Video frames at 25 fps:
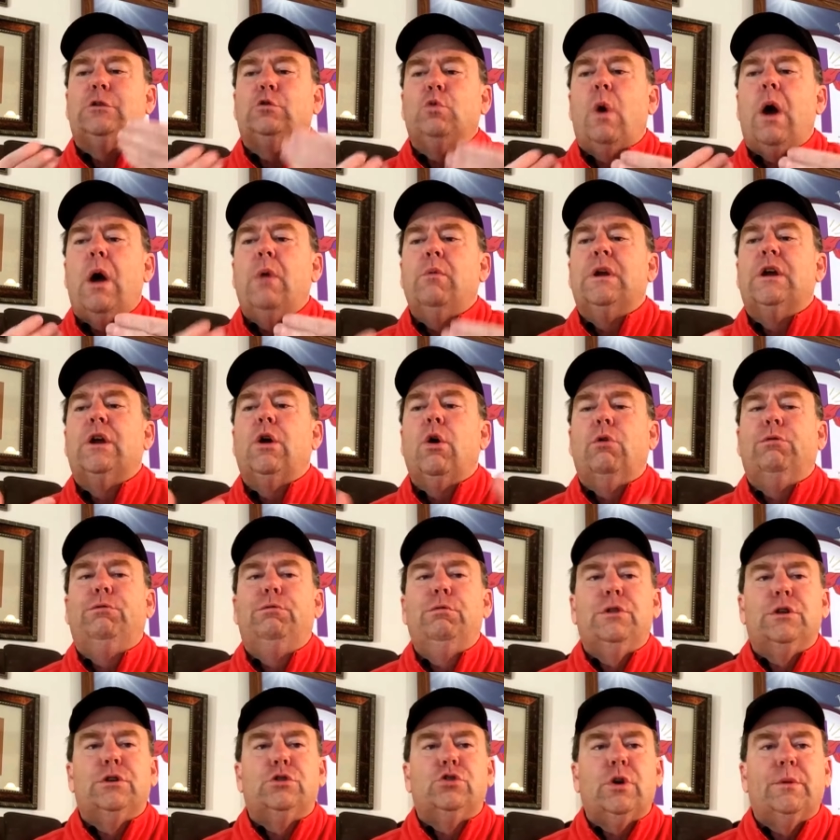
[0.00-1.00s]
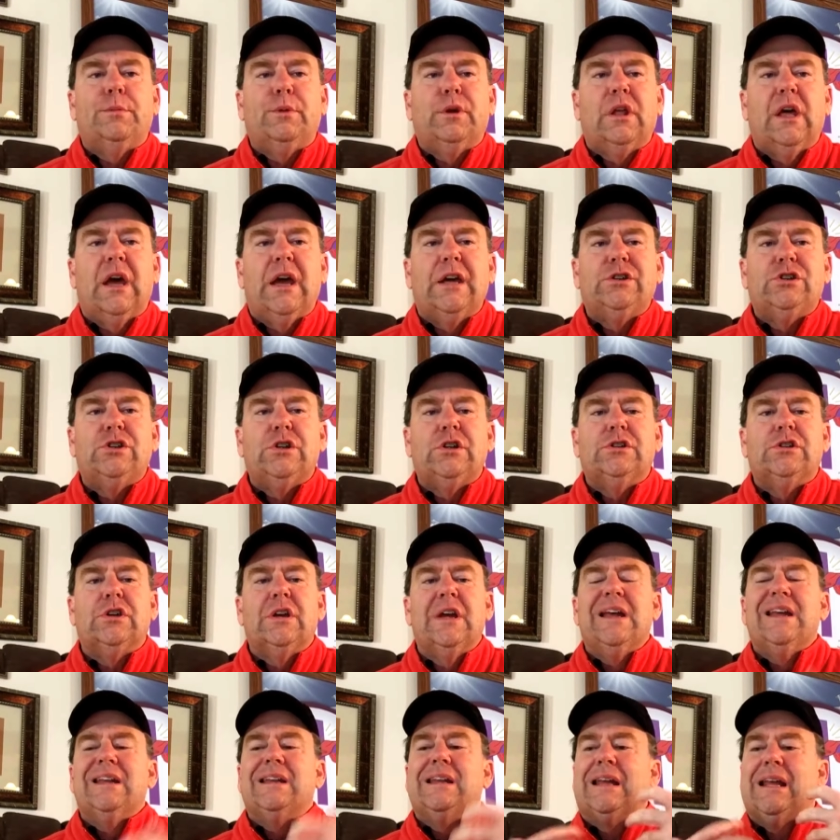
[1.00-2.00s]
why we go through the tribulations
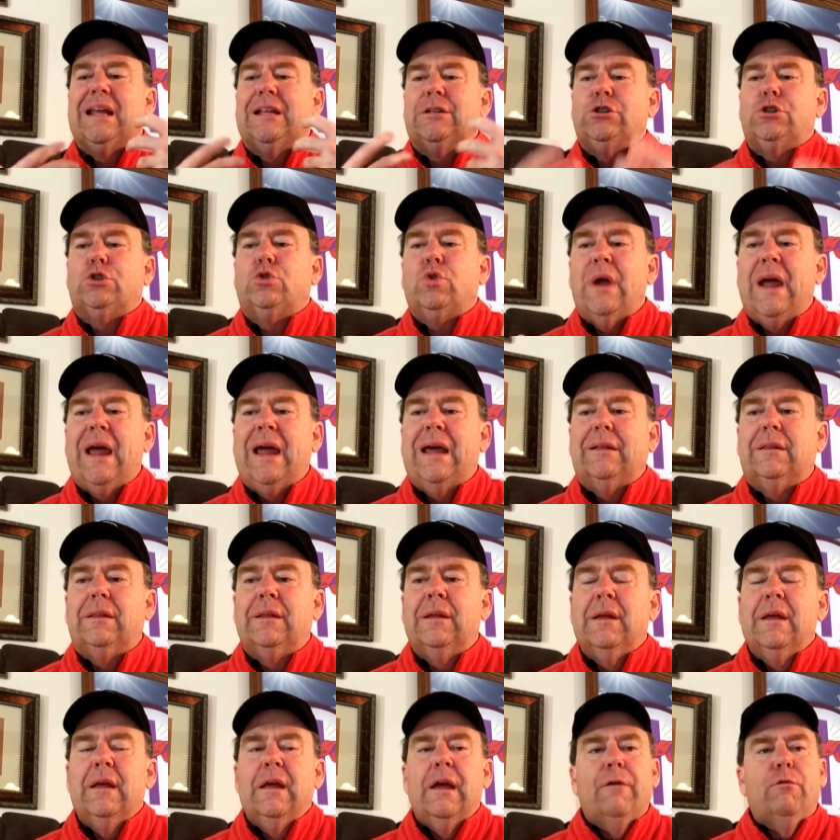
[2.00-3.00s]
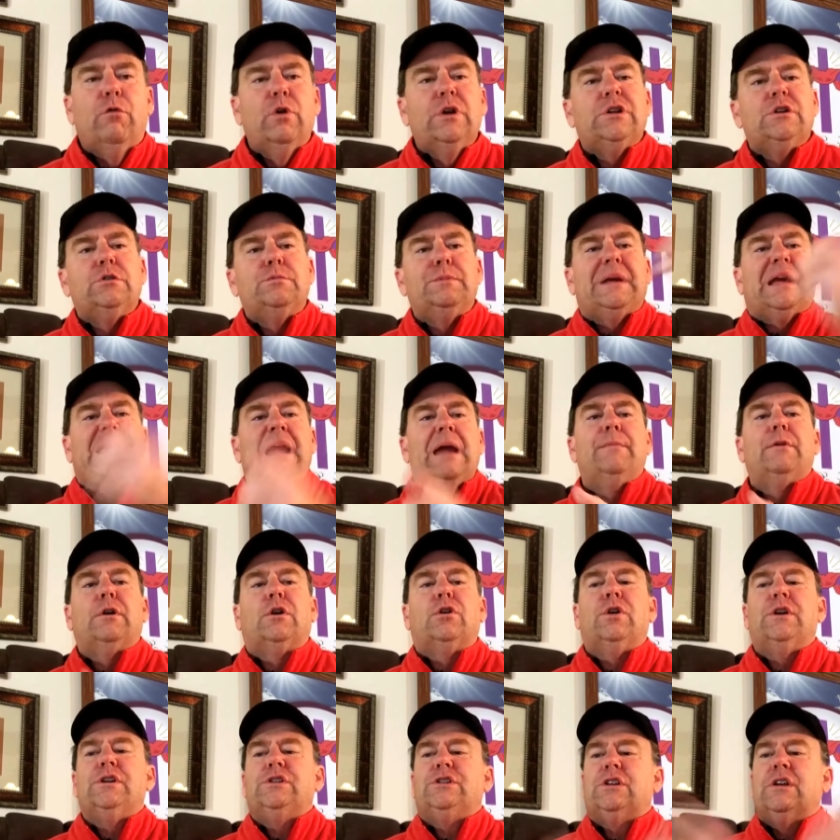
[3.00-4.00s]
to get strength. If we just became a
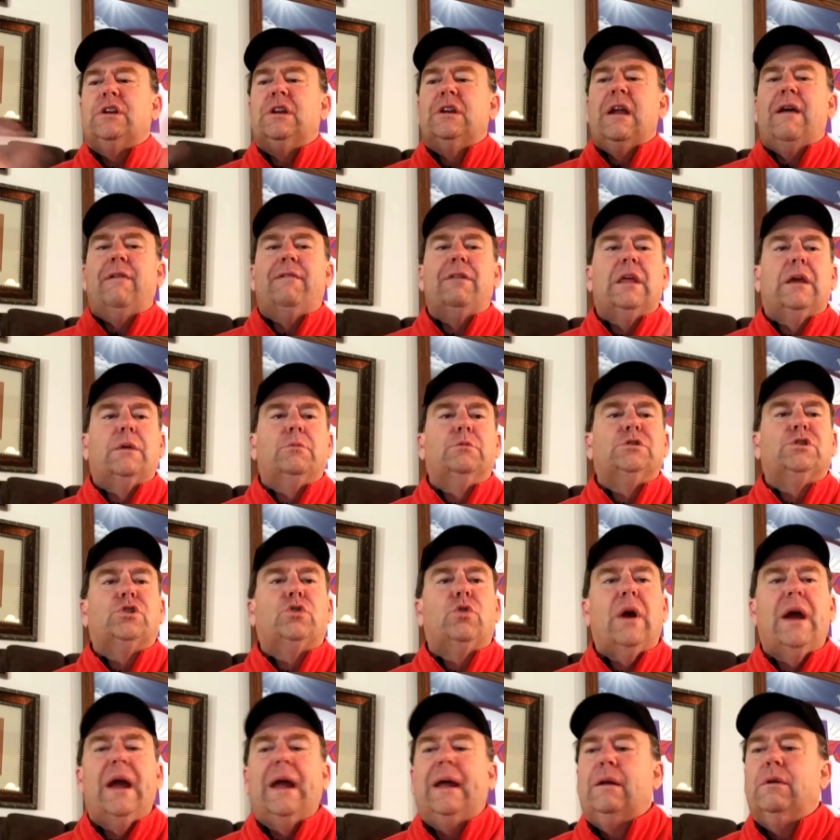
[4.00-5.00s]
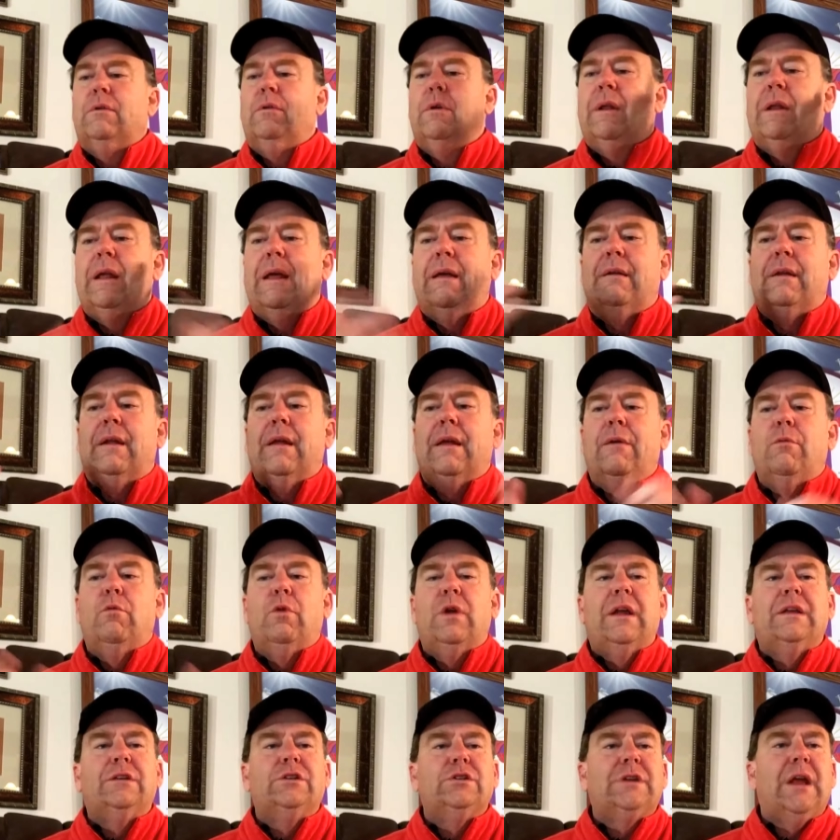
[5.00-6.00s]
Christian and everything was great and, and, and
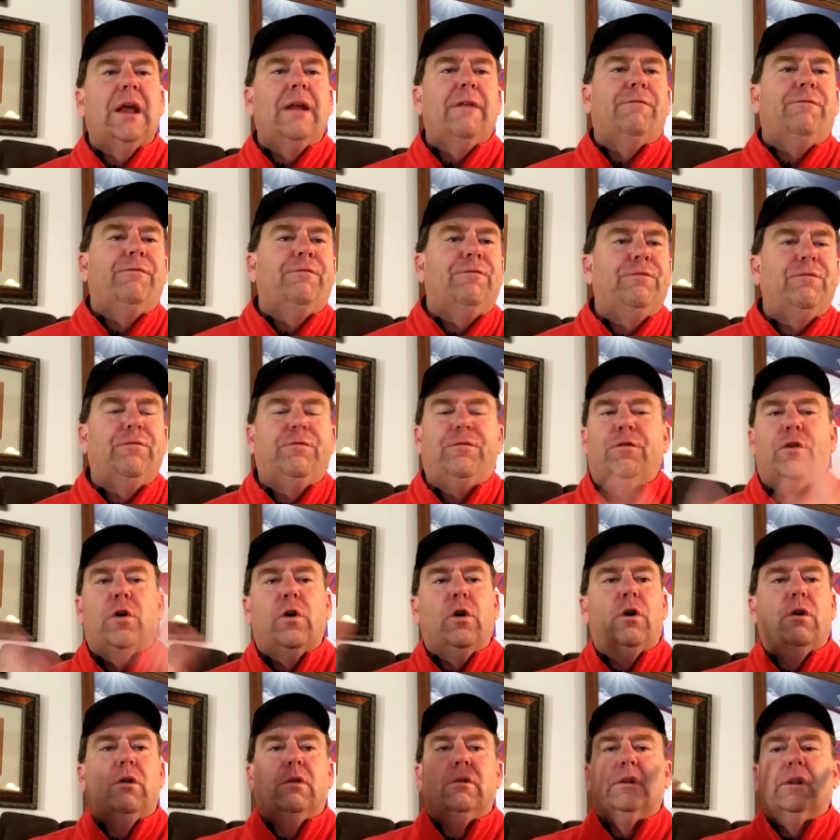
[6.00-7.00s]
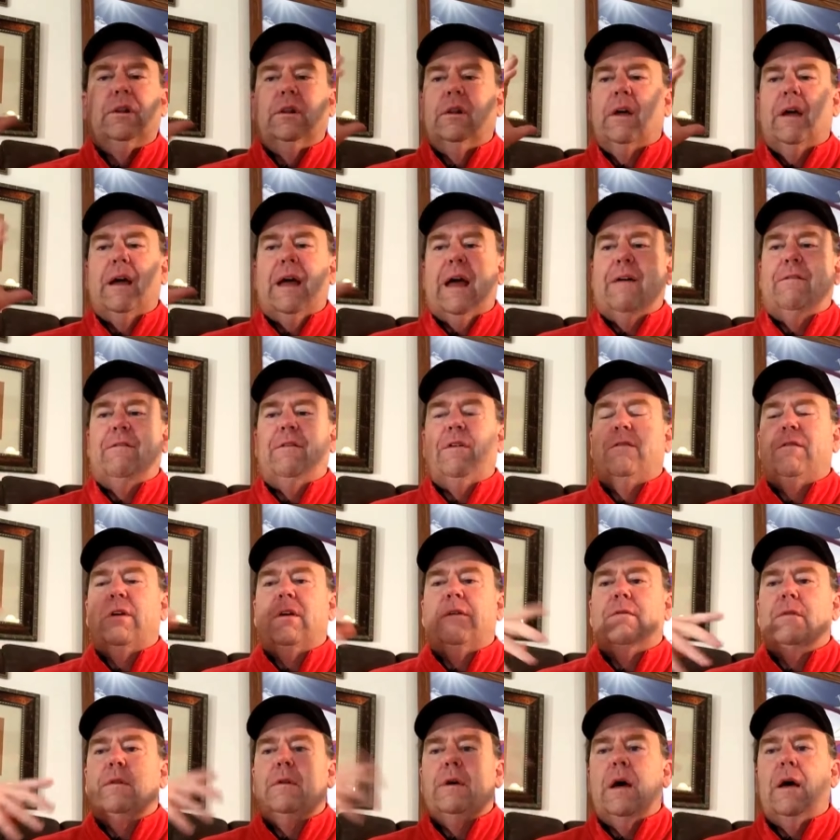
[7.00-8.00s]
we just had a full
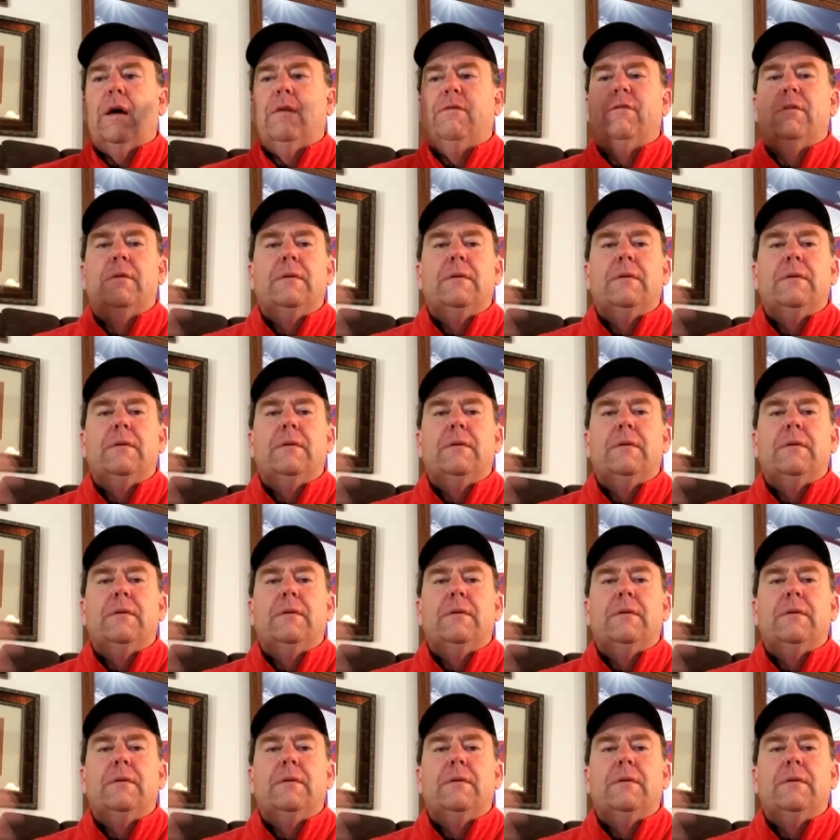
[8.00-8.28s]
uh,